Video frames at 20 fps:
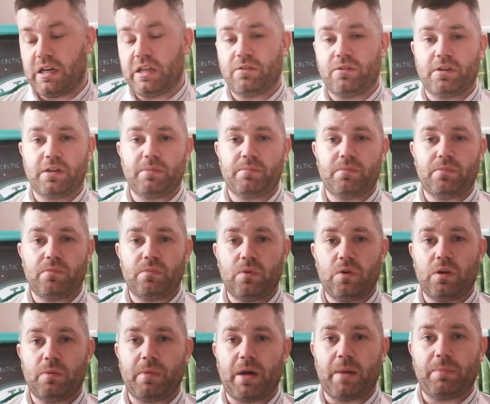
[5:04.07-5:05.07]
and
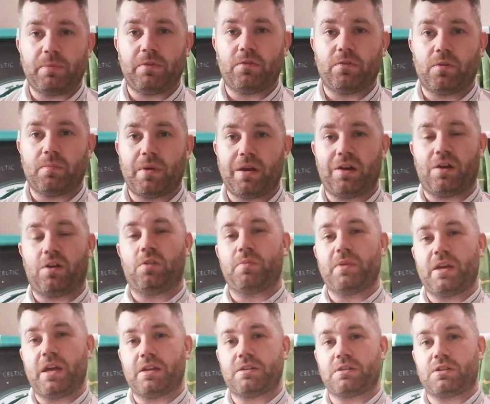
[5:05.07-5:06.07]
I'm happy for him and I hope
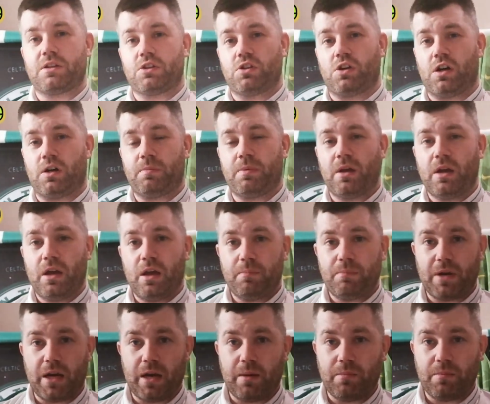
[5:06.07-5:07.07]
he gets the job
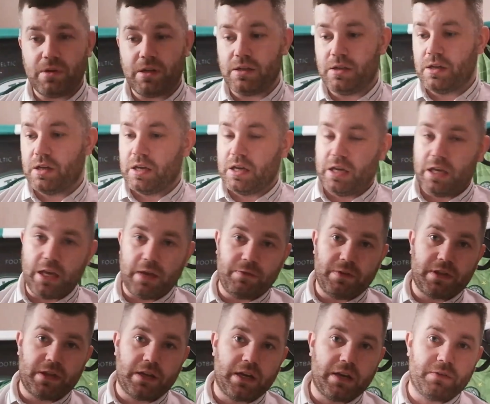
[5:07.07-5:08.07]
permanently. If
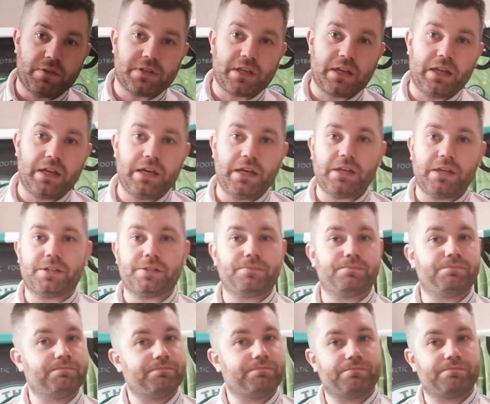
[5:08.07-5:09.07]
he delivers the league,
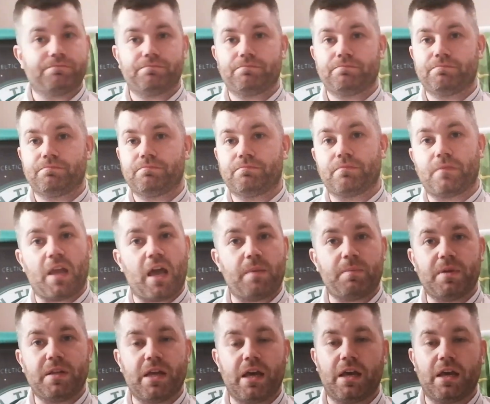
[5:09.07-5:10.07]

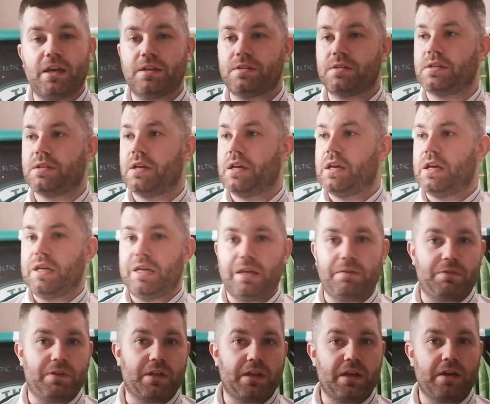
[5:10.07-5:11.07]
happy days.
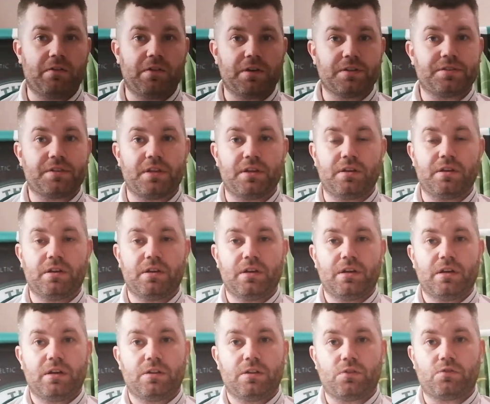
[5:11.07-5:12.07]
If he delivers the
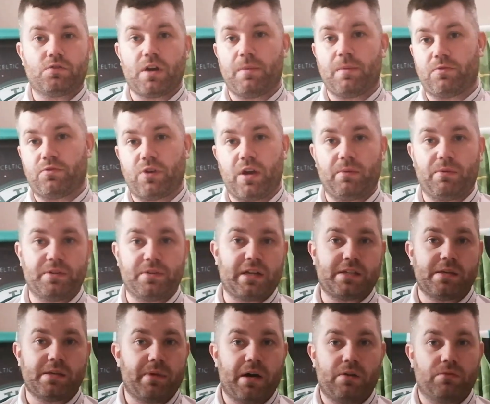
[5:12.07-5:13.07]
treble,
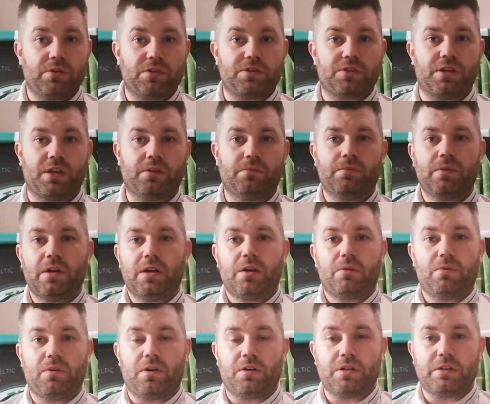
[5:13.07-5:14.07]
that's a bonus. So
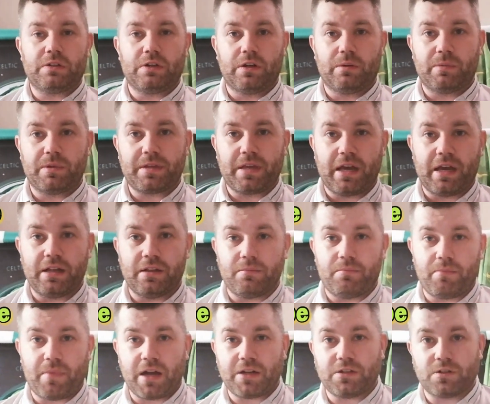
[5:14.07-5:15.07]
only time will tell,
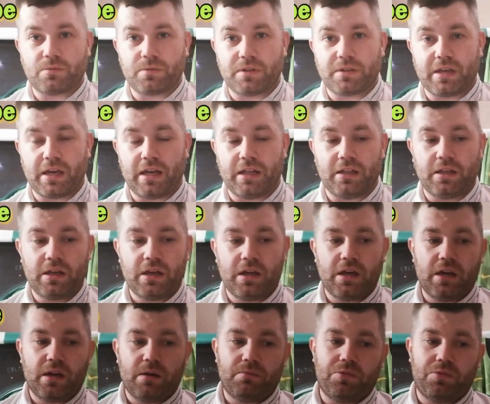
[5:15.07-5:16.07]
matches will tell.
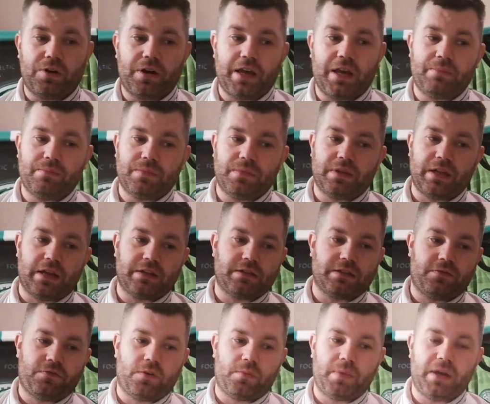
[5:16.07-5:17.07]
But that's
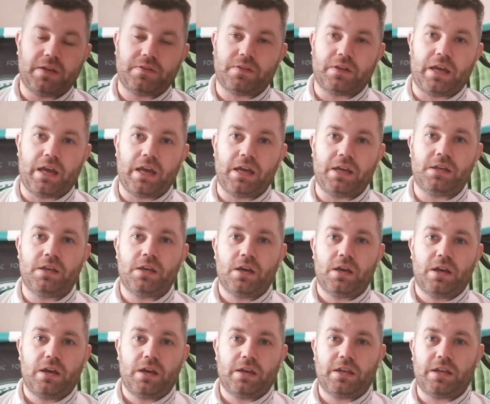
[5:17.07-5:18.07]
it from me today.
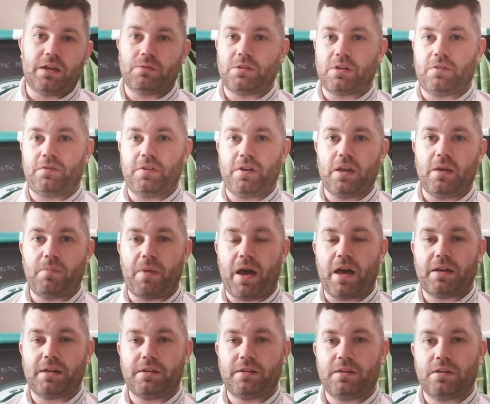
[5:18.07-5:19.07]
Give us your
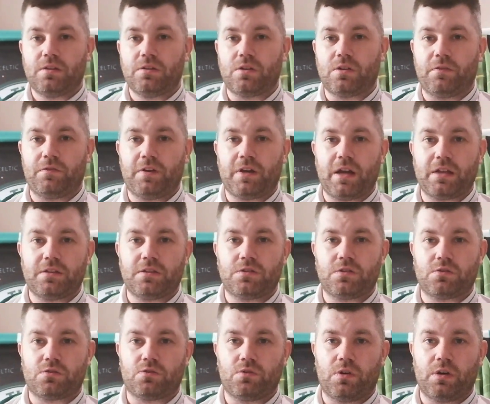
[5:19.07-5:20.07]
feedback. Don't forget to
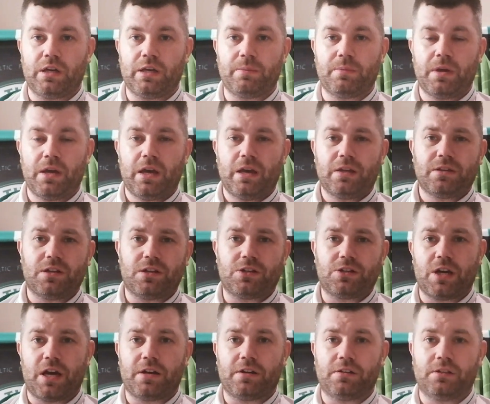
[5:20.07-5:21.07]
subscribe to the
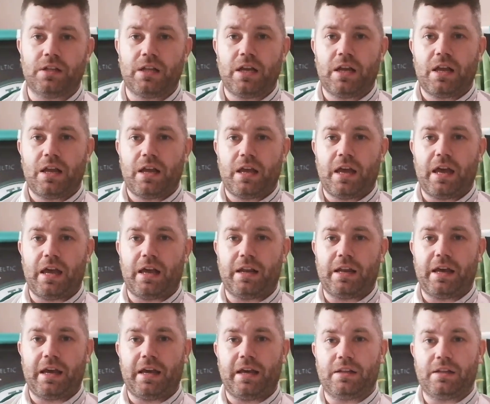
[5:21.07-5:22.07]
channel. Hail,
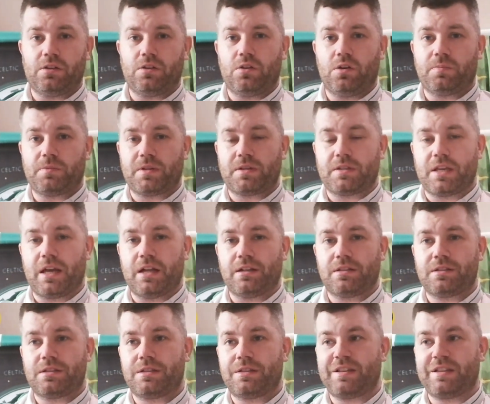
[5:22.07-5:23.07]
hail, up the
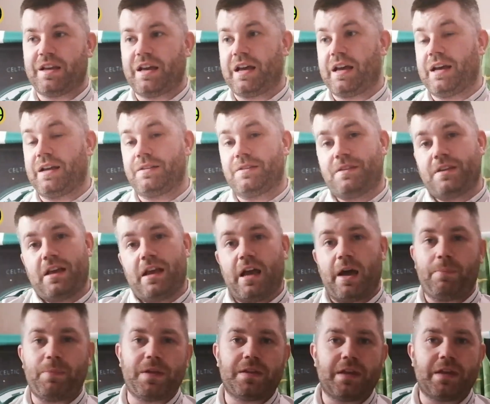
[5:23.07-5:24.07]
Celts. And
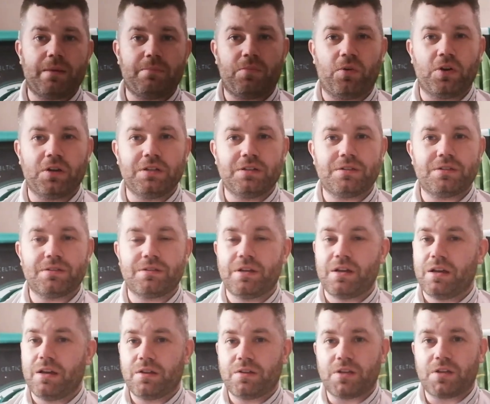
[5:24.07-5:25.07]
happy 10 points.
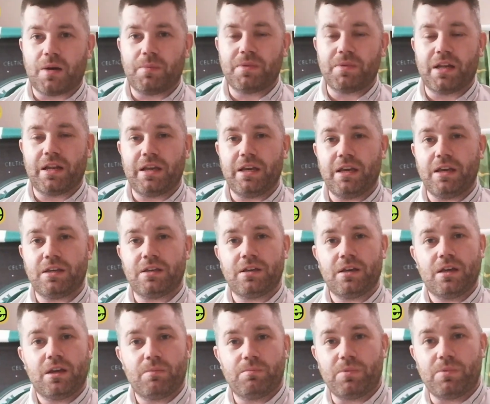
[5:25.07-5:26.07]
Top of the league.
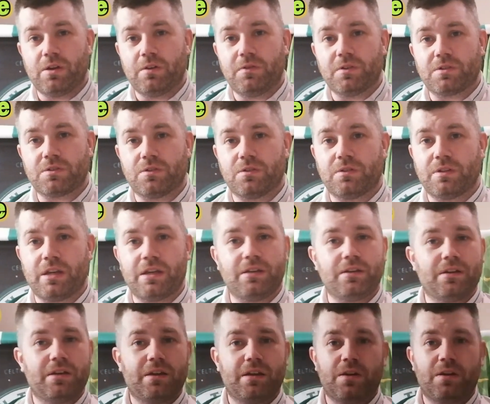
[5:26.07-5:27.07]
Beautiful Sunday.
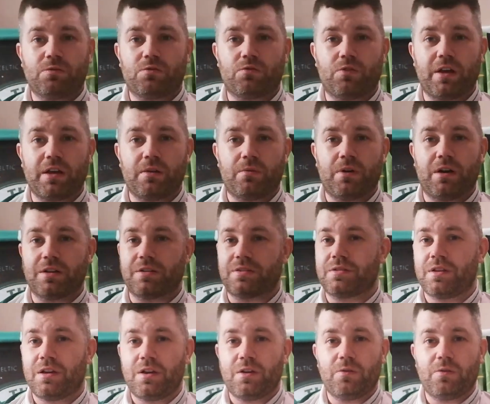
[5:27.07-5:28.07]
It
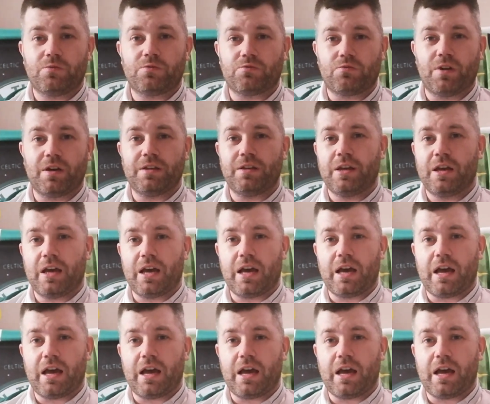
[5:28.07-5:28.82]
was great.